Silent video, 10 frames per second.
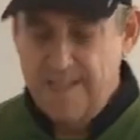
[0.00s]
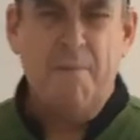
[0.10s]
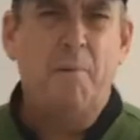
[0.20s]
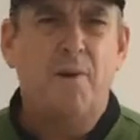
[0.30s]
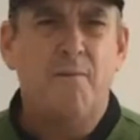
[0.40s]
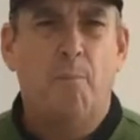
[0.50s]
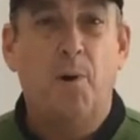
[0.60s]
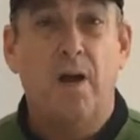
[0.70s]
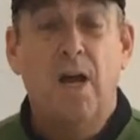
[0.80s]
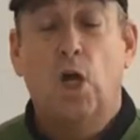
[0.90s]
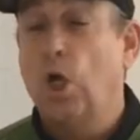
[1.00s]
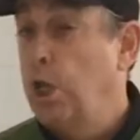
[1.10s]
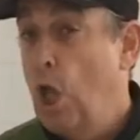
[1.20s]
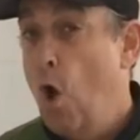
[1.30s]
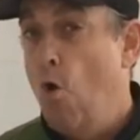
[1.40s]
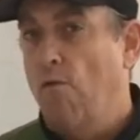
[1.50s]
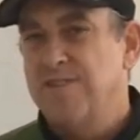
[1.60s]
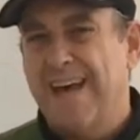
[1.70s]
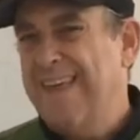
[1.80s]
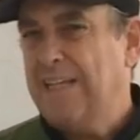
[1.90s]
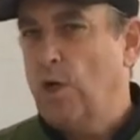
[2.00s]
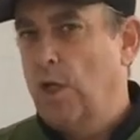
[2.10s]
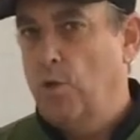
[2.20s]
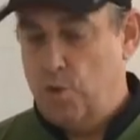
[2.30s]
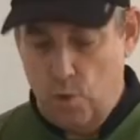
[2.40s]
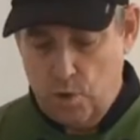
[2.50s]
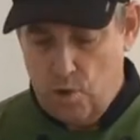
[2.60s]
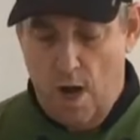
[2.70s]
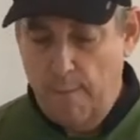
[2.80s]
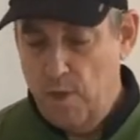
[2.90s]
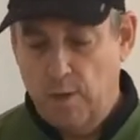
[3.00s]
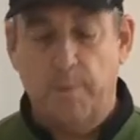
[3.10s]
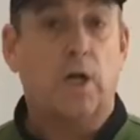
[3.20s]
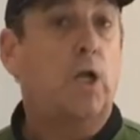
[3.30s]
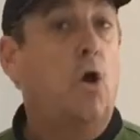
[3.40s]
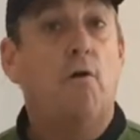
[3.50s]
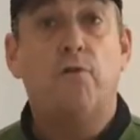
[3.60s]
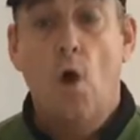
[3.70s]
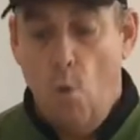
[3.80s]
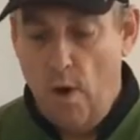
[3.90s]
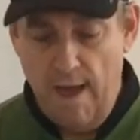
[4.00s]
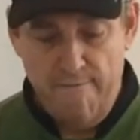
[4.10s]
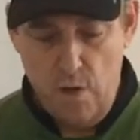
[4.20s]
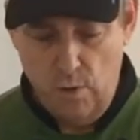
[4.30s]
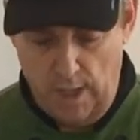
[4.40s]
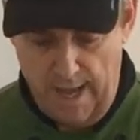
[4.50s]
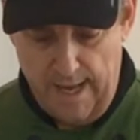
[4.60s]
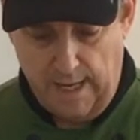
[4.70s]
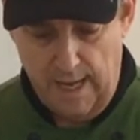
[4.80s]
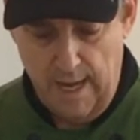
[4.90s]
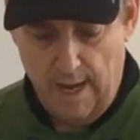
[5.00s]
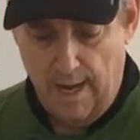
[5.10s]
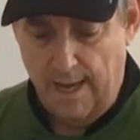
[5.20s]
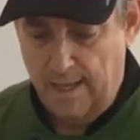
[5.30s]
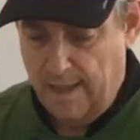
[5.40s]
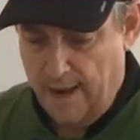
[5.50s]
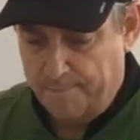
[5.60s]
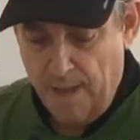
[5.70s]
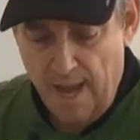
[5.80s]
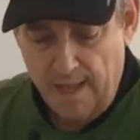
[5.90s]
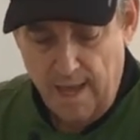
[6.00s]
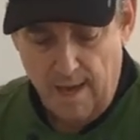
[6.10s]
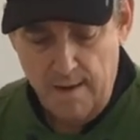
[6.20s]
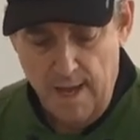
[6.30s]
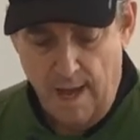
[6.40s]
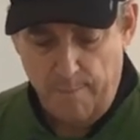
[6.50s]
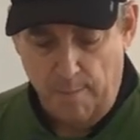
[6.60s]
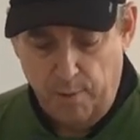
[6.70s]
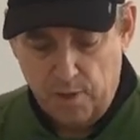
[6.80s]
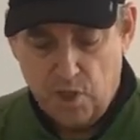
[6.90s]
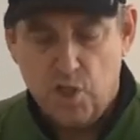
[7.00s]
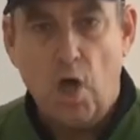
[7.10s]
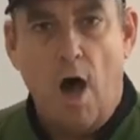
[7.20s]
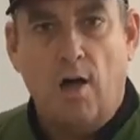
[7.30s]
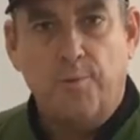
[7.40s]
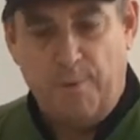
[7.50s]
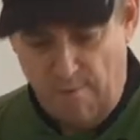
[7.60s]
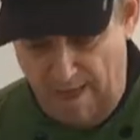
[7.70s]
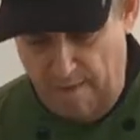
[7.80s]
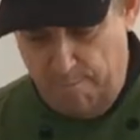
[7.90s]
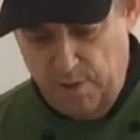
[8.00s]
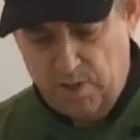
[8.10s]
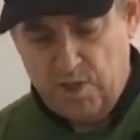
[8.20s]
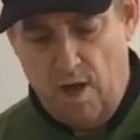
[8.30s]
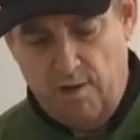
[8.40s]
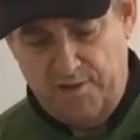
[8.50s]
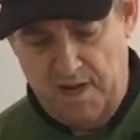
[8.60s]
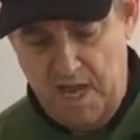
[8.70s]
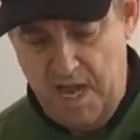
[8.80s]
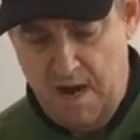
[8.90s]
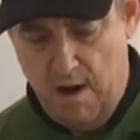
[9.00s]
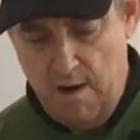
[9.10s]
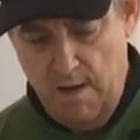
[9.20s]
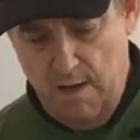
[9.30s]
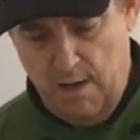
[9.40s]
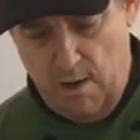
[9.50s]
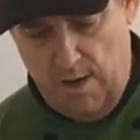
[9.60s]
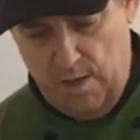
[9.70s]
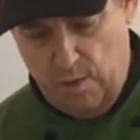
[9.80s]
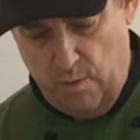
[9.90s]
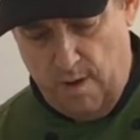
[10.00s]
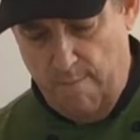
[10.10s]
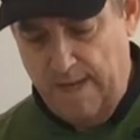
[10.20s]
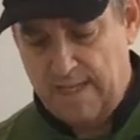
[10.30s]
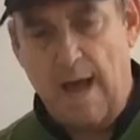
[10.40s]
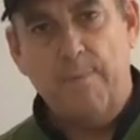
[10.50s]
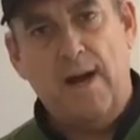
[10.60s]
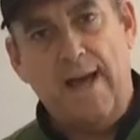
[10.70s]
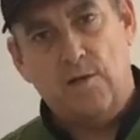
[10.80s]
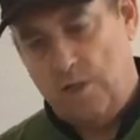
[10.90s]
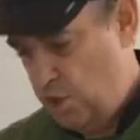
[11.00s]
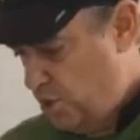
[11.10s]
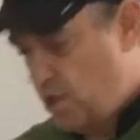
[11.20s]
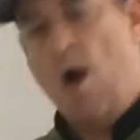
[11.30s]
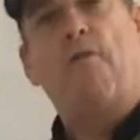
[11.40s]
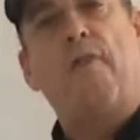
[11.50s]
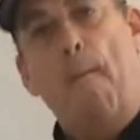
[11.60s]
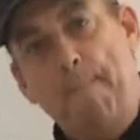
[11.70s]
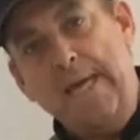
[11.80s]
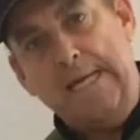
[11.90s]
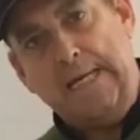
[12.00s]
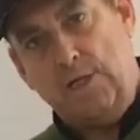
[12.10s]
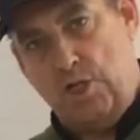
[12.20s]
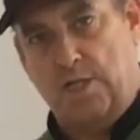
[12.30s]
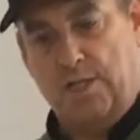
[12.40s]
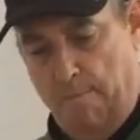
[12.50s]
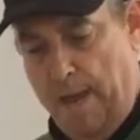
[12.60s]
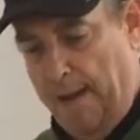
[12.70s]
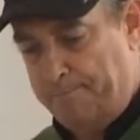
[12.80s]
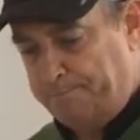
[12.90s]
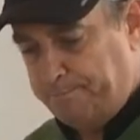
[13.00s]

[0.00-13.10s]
Some people even put cloves. I think they're a little too strong, but you can put cloves, whatever you like uh, in there. And then I'm going to put salt, but rather than put salt in here, you know, into our mix, I'm going to actually salt the meat in just a minute.